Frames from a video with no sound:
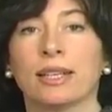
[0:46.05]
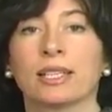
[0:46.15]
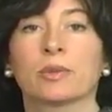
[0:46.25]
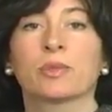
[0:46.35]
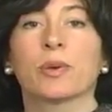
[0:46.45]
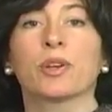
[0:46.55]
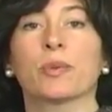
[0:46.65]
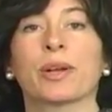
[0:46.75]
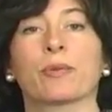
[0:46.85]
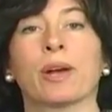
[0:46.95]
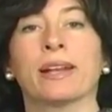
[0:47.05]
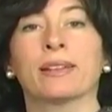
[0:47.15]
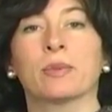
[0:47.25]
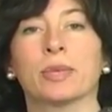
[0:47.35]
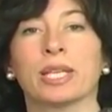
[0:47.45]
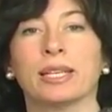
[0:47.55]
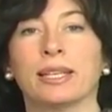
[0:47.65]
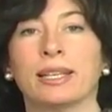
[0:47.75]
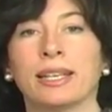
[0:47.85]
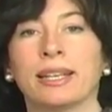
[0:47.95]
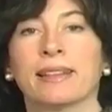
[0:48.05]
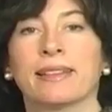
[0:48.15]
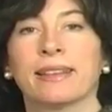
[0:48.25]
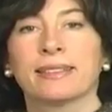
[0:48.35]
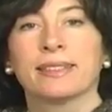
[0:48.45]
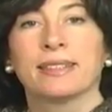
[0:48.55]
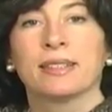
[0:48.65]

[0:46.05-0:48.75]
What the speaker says: as we spoke about right at the beginning, that